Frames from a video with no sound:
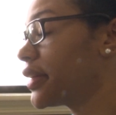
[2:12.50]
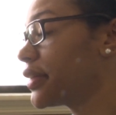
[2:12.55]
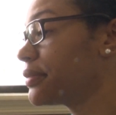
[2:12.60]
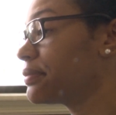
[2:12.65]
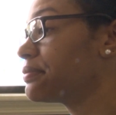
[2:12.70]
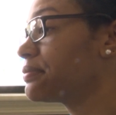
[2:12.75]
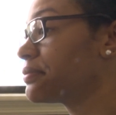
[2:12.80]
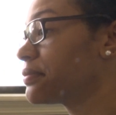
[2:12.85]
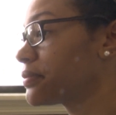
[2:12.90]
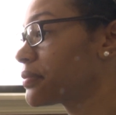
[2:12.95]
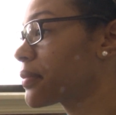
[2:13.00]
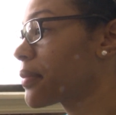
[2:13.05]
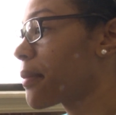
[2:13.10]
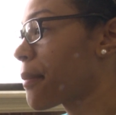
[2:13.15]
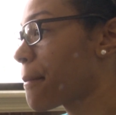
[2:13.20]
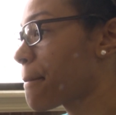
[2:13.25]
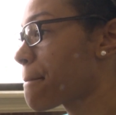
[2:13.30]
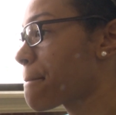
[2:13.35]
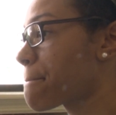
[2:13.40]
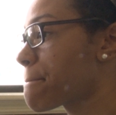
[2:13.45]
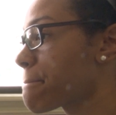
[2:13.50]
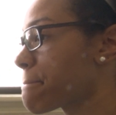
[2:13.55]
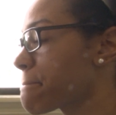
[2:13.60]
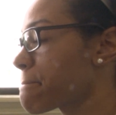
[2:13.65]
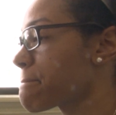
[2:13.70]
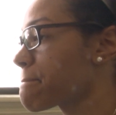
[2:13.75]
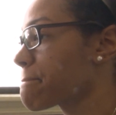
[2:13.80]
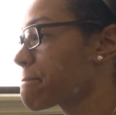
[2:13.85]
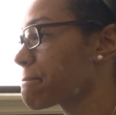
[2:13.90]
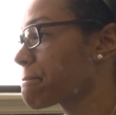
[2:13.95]
to get his hands on the
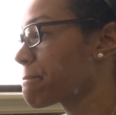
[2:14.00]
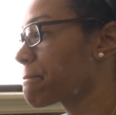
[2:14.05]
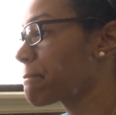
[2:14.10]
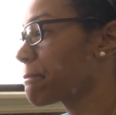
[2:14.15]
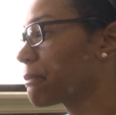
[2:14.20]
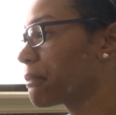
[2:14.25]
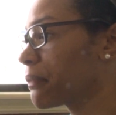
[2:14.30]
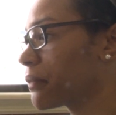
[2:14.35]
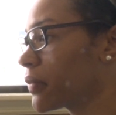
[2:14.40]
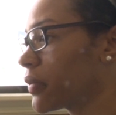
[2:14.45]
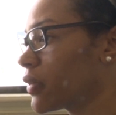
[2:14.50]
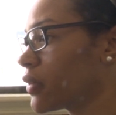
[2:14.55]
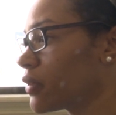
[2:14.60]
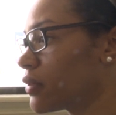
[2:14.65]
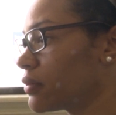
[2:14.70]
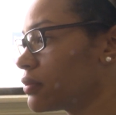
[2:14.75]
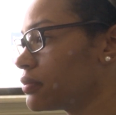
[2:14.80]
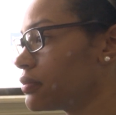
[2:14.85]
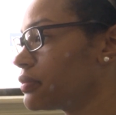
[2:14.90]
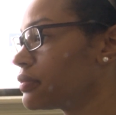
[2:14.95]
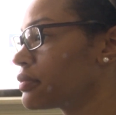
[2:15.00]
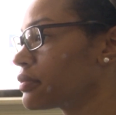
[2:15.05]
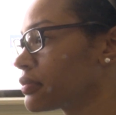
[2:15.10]
gift. But a person is driven,